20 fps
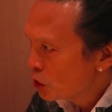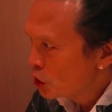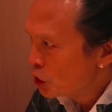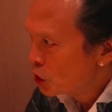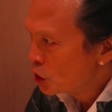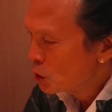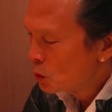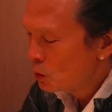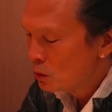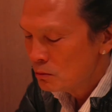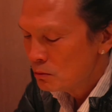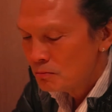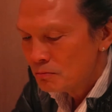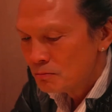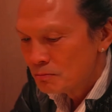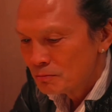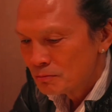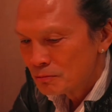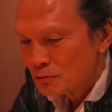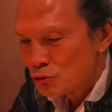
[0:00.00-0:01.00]
you know,
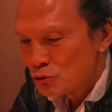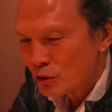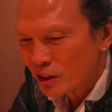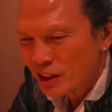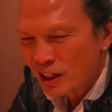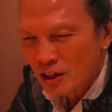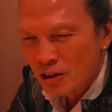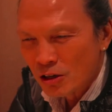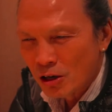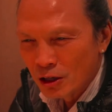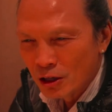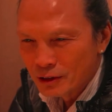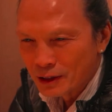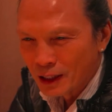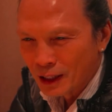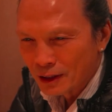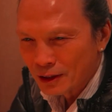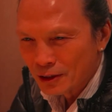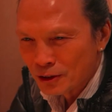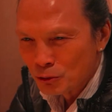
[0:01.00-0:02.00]
drinking
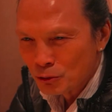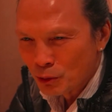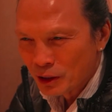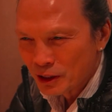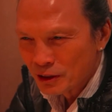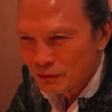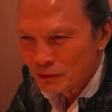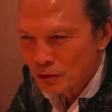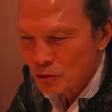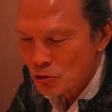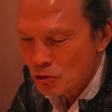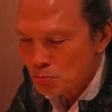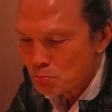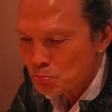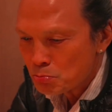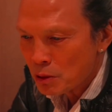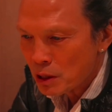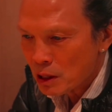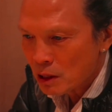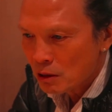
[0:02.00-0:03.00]
cognac in one of those
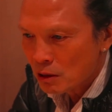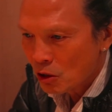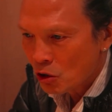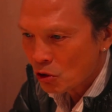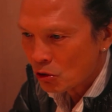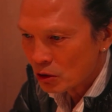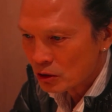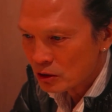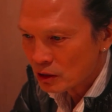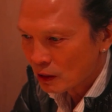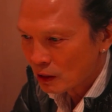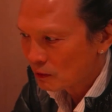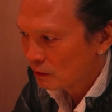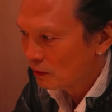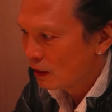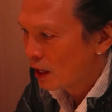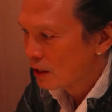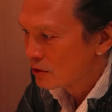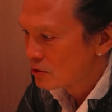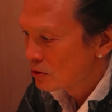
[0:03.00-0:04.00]
big cognac
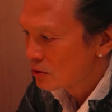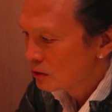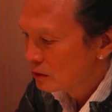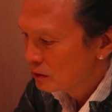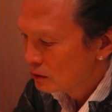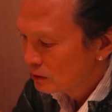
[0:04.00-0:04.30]
glass.